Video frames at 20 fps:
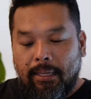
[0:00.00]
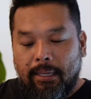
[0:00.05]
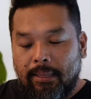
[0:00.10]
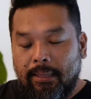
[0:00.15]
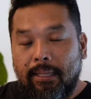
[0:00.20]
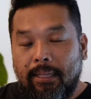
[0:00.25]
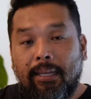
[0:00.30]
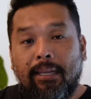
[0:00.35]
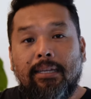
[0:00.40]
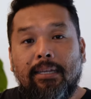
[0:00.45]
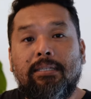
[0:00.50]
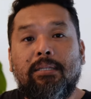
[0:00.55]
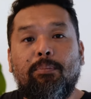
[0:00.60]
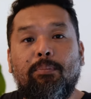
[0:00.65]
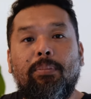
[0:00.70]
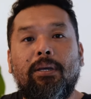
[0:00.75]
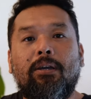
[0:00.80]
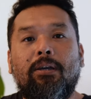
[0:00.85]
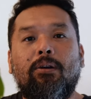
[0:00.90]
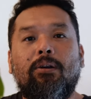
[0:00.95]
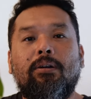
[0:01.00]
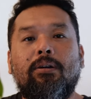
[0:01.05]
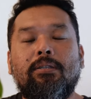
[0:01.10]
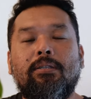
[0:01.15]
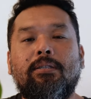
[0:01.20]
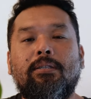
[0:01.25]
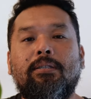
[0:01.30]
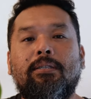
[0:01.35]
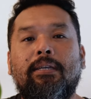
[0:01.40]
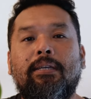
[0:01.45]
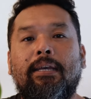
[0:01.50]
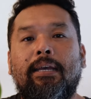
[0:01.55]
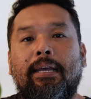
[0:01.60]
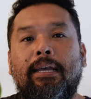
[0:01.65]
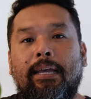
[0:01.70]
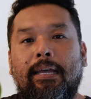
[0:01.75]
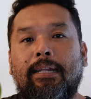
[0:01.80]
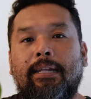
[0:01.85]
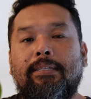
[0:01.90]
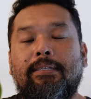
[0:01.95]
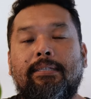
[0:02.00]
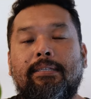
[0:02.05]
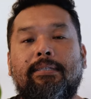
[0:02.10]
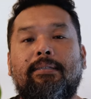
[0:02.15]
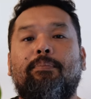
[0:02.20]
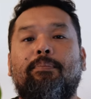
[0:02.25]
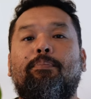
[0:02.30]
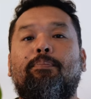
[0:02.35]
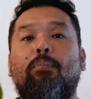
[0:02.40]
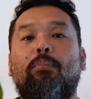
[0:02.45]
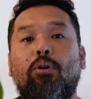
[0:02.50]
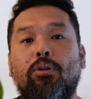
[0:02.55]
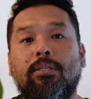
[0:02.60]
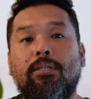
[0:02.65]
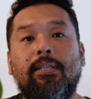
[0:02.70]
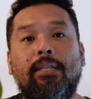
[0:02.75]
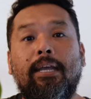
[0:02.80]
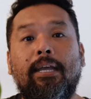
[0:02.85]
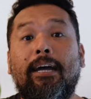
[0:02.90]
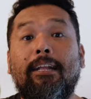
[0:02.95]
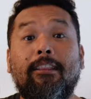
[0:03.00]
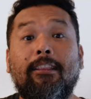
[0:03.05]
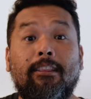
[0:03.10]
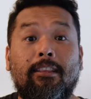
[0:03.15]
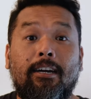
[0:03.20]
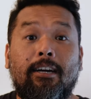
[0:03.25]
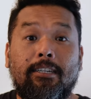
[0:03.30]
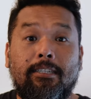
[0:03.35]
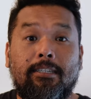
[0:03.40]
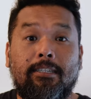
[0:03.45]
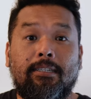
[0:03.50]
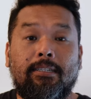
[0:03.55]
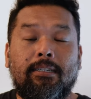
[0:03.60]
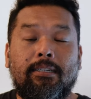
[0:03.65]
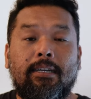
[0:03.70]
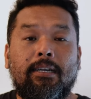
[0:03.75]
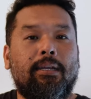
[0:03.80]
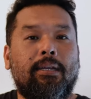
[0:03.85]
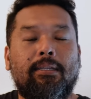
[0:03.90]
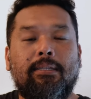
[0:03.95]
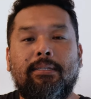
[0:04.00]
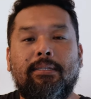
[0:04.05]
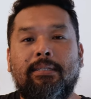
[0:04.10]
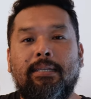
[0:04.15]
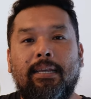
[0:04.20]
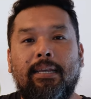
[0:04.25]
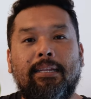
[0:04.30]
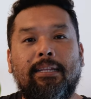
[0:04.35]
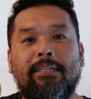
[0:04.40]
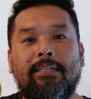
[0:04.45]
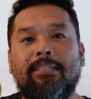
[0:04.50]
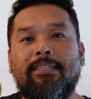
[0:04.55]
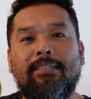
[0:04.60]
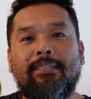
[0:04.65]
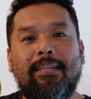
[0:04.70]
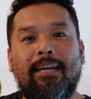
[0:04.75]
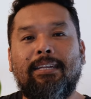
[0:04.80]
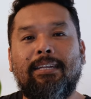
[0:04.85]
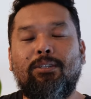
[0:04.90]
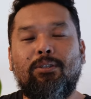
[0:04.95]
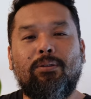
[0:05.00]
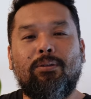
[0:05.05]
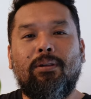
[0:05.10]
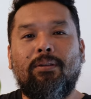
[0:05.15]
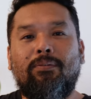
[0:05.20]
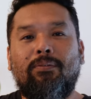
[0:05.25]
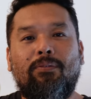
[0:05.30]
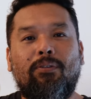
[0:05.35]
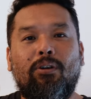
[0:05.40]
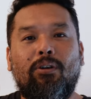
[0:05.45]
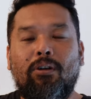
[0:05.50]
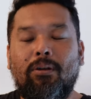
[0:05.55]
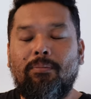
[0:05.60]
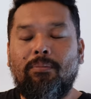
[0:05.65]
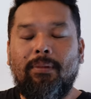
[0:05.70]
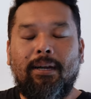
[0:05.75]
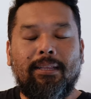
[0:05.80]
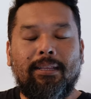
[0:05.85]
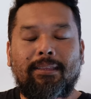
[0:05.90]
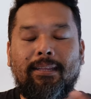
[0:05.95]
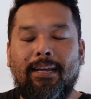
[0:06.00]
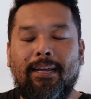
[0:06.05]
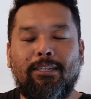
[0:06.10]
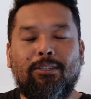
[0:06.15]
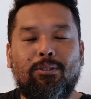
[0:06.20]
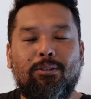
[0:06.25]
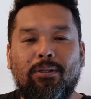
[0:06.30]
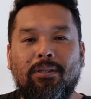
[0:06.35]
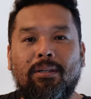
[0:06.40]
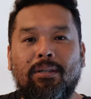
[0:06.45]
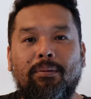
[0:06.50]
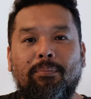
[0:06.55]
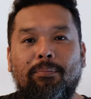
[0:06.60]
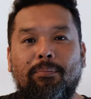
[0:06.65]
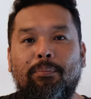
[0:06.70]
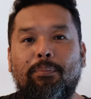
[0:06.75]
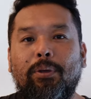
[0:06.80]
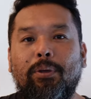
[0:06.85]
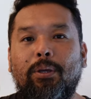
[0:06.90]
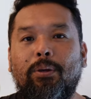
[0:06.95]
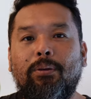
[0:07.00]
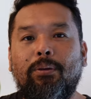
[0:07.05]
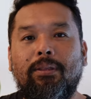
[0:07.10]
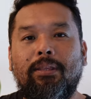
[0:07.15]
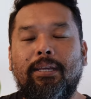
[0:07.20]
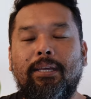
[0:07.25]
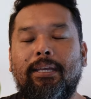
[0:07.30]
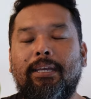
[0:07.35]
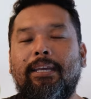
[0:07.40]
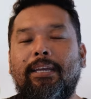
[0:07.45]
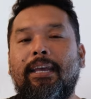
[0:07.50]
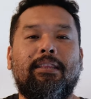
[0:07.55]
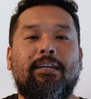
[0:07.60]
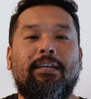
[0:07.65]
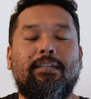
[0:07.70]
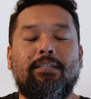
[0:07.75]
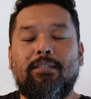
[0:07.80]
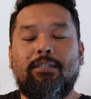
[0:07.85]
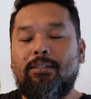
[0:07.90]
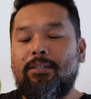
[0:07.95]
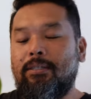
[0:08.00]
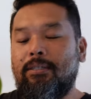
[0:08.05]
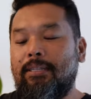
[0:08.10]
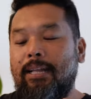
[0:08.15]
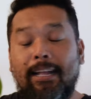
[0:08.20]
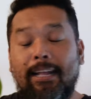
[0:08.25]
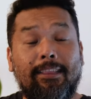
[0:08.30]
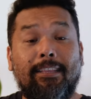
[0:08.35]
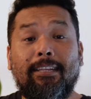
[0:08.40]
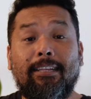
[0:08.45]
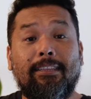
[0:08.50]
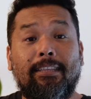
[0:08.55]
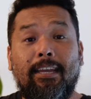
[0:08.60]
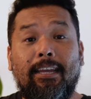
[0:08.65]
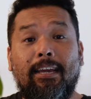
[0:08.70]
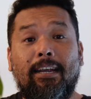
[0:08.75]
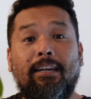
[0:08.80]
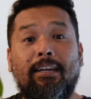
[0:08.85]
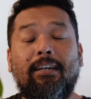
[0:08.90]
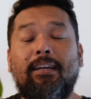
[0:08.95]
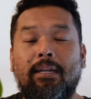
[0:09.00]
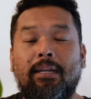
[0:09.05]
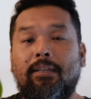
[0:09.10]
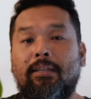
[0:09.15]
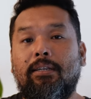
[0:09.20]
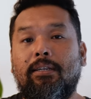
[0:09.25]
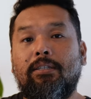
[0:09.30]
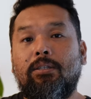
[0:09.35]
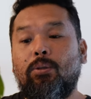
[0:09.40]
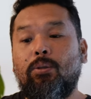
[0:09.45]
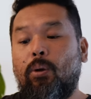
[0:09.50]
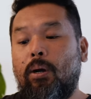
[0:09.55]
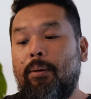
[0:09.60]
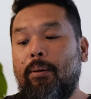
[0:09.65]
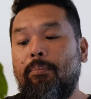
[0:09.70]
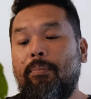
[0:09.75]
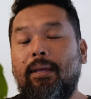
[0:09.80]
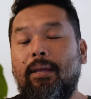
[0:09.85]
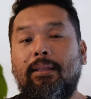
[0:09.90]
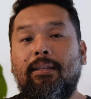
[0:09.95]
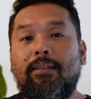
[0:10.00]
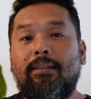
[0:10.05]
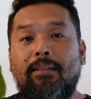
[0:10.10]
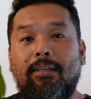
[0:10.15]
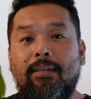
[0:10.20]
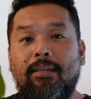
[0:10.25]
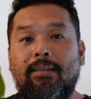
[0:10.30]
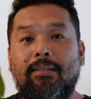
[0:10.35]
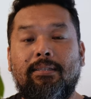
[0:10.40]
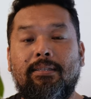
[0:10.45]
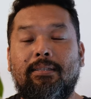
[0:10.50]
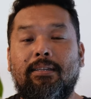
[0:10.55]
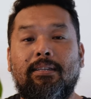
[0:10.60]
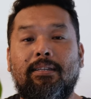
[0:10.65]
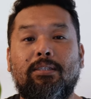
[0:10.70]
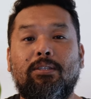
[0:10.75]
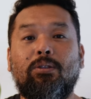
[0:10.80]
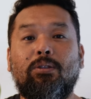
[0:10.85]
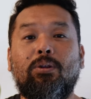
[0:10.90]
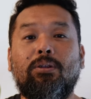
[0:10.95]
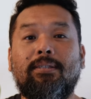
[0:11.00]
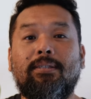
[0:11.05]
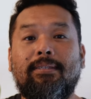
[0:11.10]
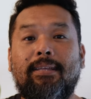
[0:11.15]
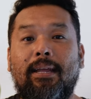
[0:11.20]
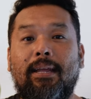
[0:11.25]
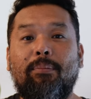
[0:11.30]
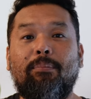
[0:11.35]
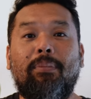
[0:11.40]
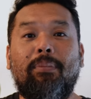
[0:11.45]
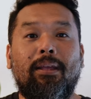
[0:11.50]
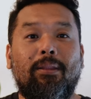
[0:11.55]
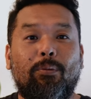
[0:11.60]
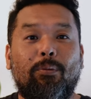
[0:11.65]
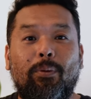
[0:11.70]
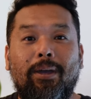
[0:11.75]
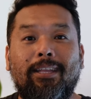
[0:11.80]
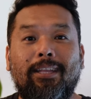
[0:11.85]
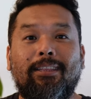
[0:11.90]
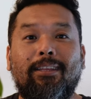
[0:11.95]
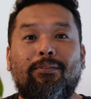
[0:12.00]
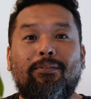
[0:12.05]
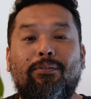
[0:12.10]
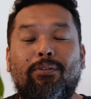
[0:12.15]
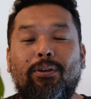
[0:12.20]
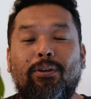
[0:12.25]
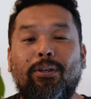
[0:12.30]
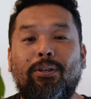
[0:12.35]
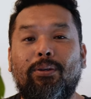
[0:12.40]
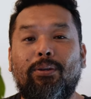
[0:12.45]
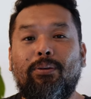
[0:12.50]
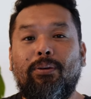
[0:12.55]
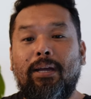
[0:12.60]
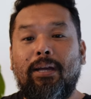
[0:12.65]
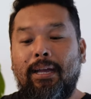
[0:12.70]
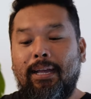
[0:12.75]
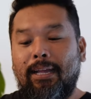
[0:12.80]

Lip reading: It is because it's mostly untouched. It's in its natural form, a natural beauty. There's nothing there. There's no amenities. There's no sunbed waiting for you.